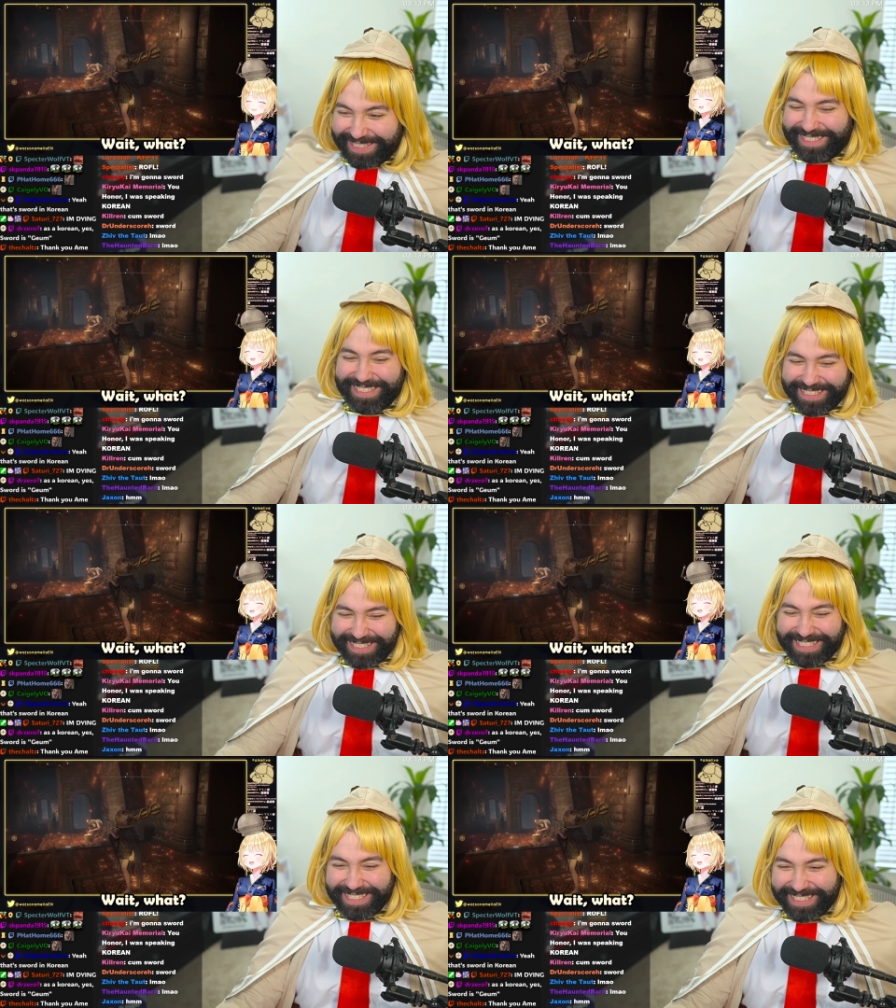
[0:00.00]
Wait, what?
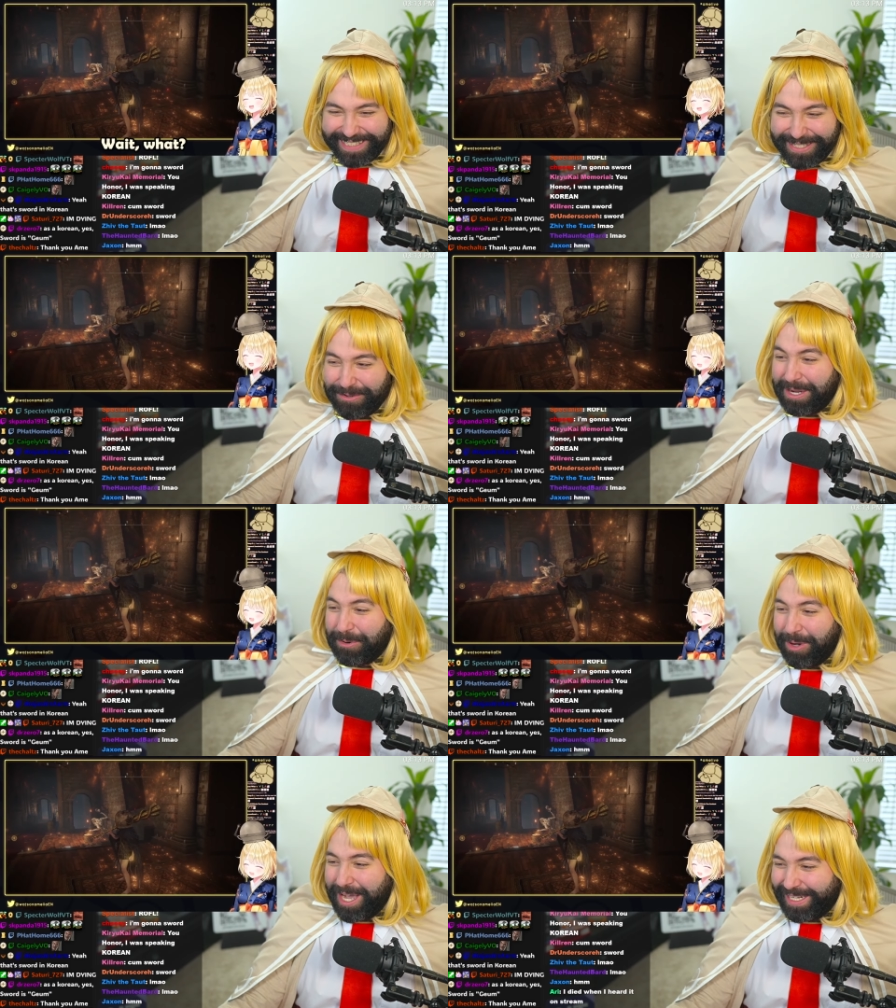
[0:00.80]
Wait,
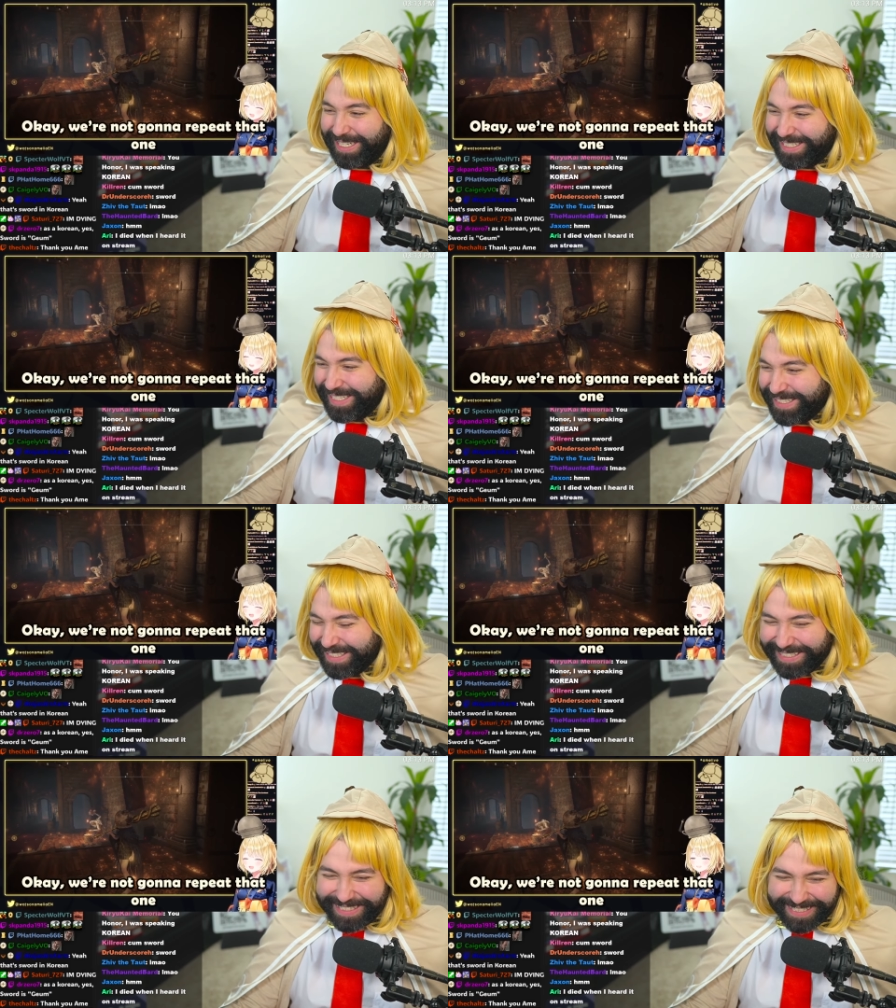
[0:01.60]
what? Okay, we're not
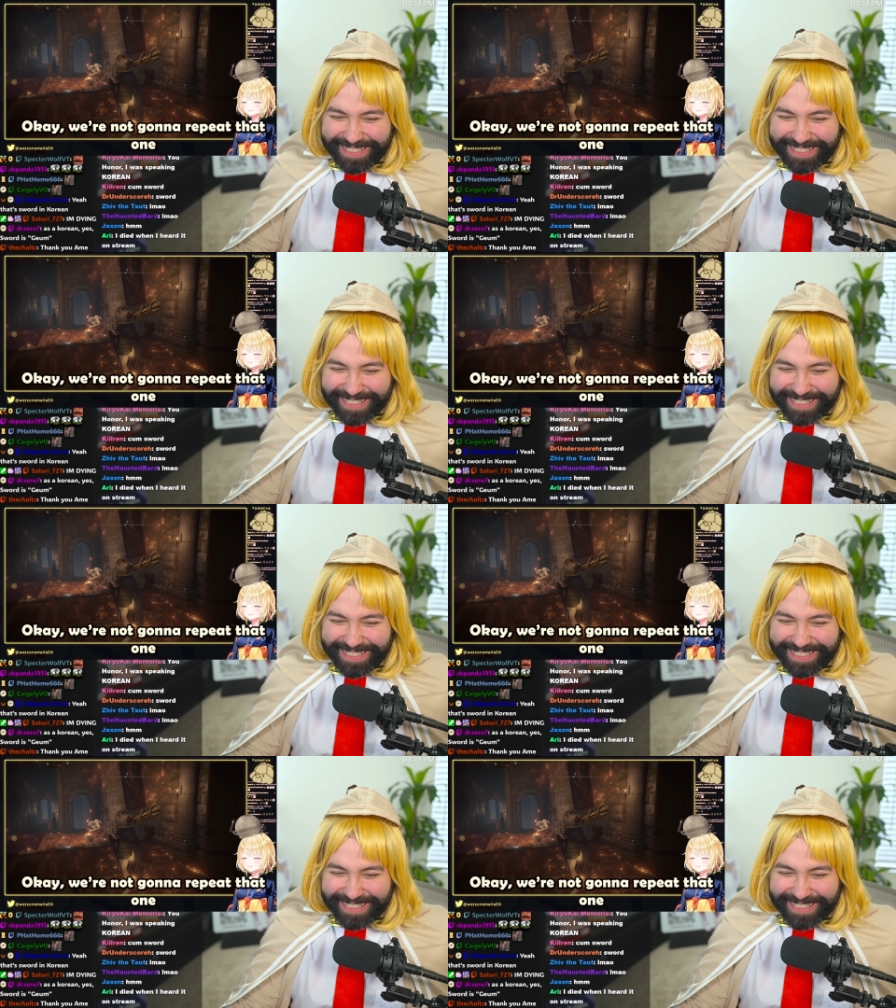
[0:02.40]
going to repeat